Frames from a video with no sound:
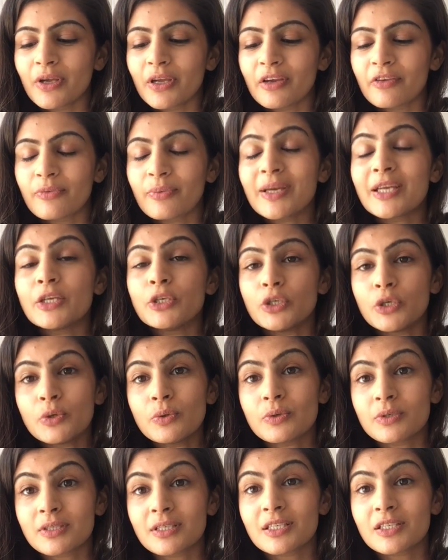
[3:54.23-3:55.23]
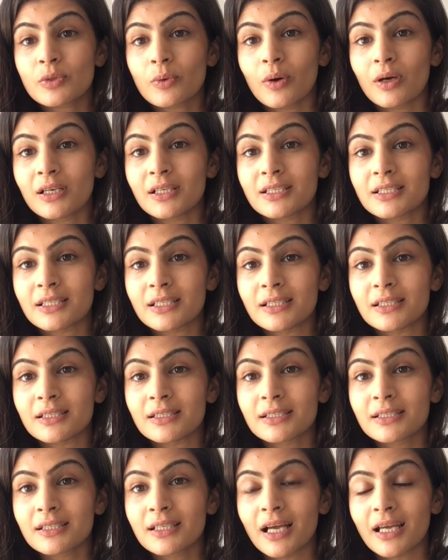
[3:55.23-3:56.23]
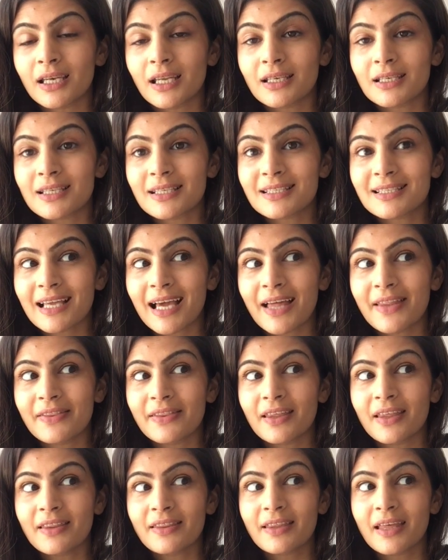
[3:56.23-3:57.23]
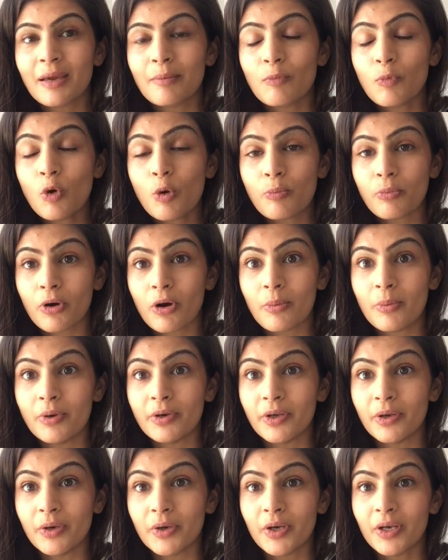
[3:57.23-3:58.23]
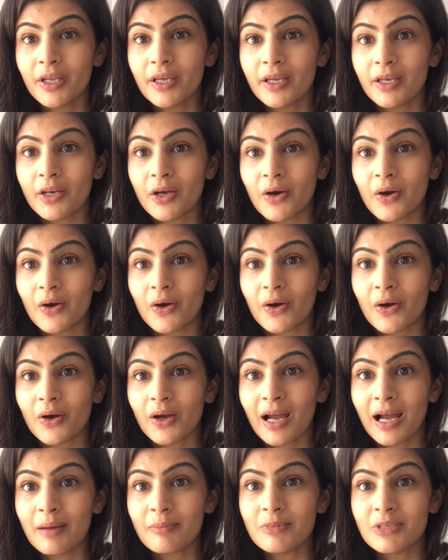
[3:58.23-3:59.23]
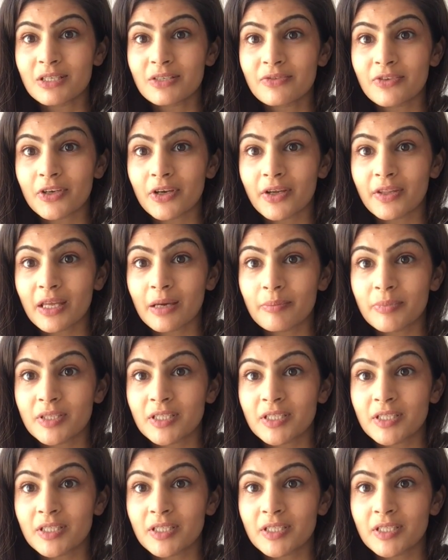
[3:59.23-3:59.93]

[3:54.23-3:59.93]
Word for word: if we use these qualities and understand that they're more prominent in our atmosphere at that